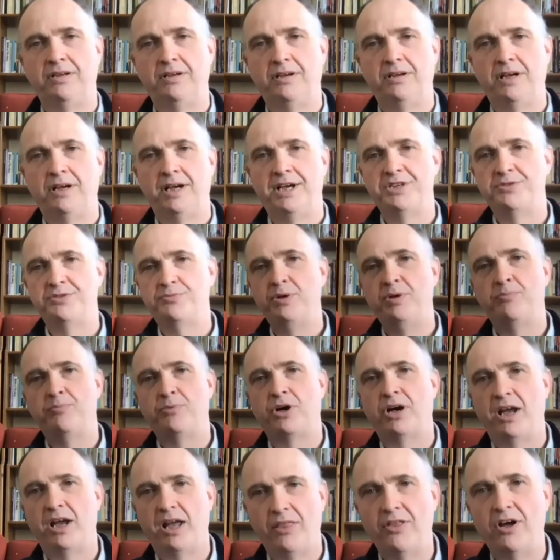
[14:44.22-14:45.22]
As we
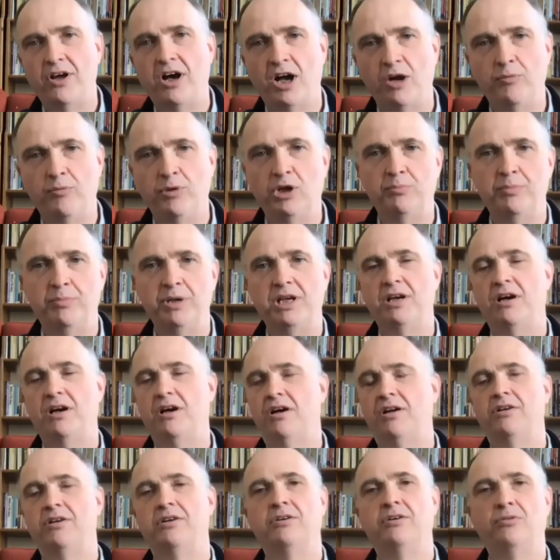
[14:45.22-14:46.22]
pray, thy will be
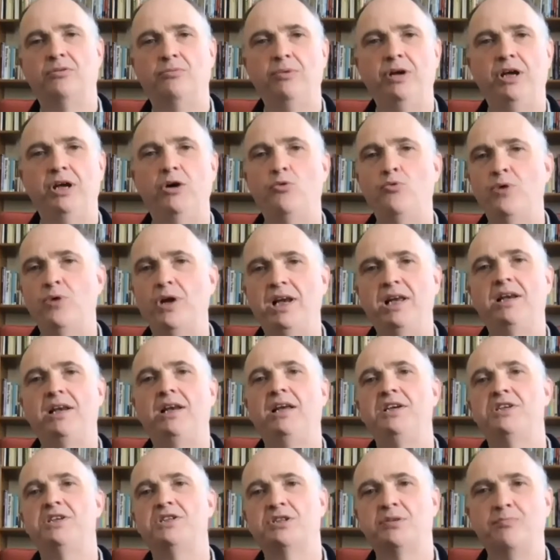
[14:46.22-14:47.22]
done, we are
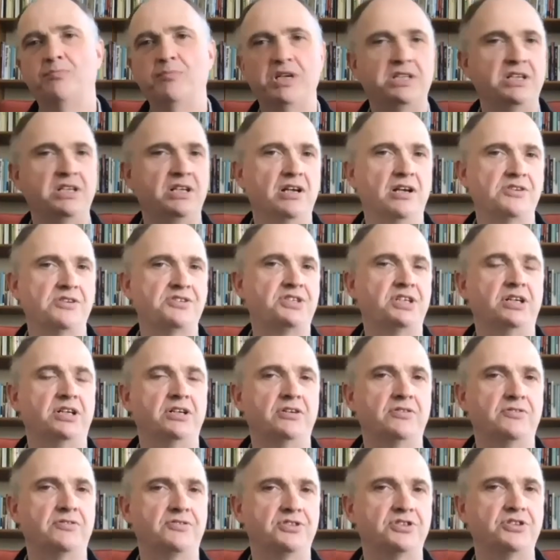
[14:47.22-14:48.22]
willingly submitting
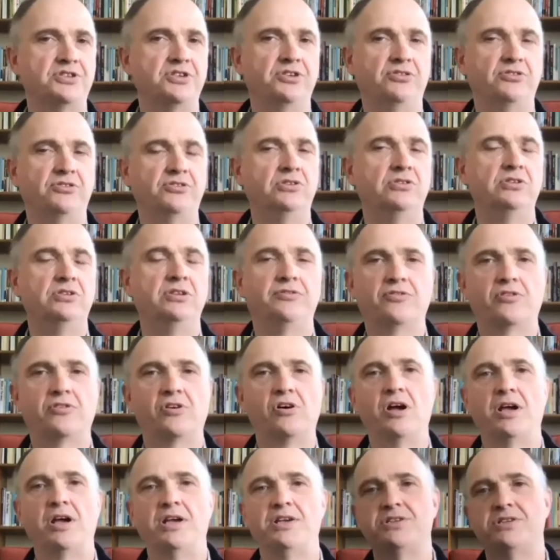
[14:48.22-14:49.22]
ourselves to the rule of
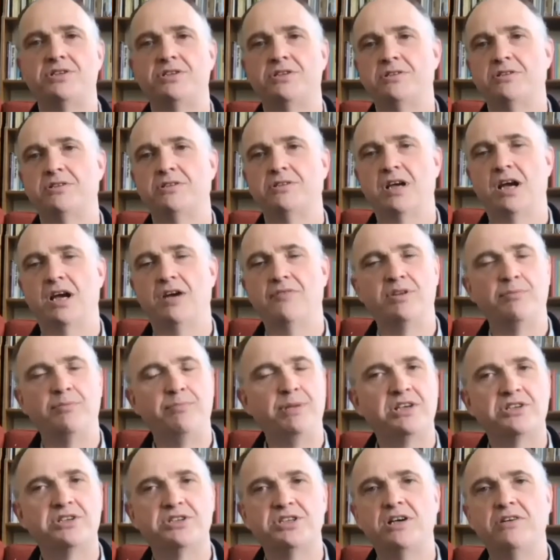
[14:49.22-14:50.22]
Christ over the
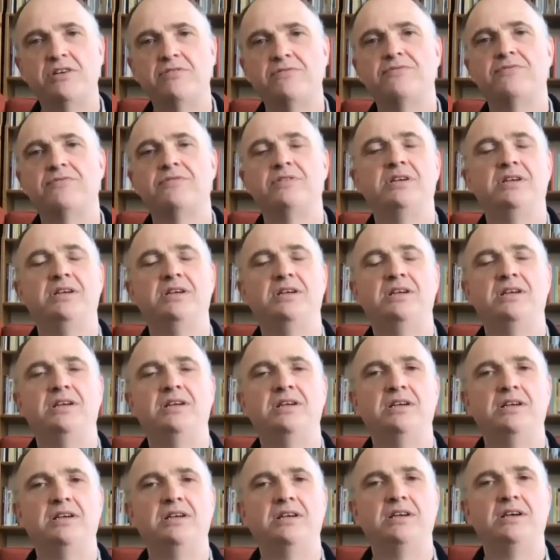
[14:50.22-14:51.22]
big stuff
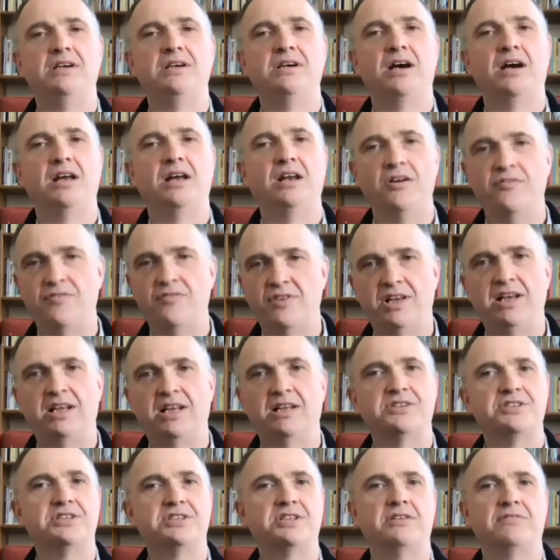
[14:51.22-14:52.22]
and over the
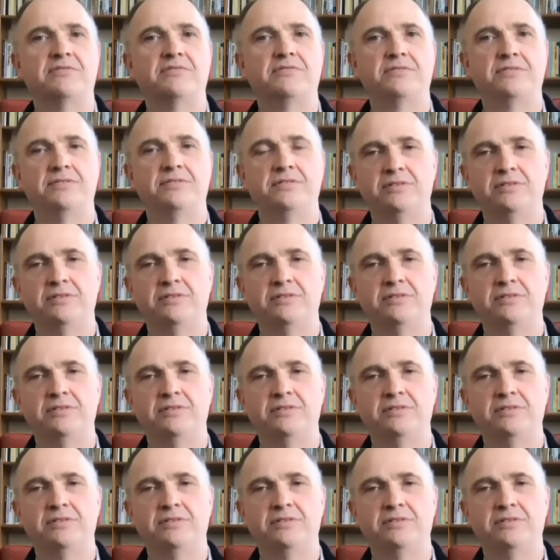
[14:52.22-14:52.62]
little stuff.